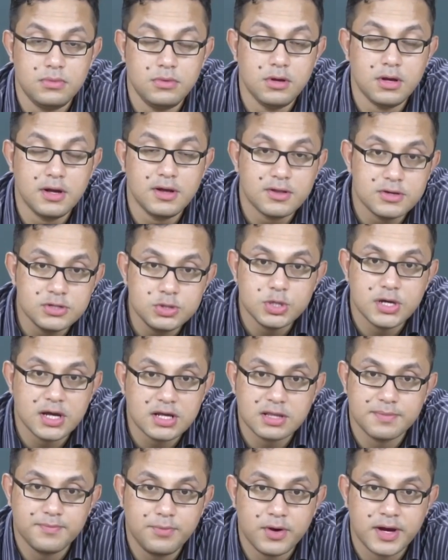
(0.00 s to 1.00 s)
Okay, so do you
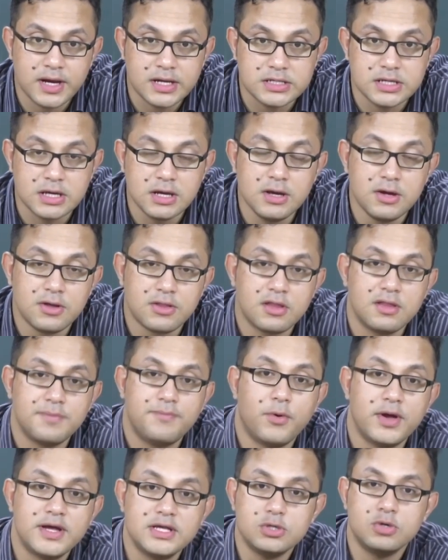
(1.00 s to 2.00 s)
get the point? So the
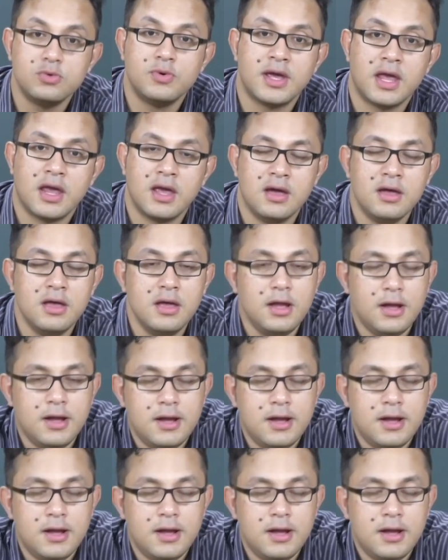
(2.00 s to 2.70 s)
point over here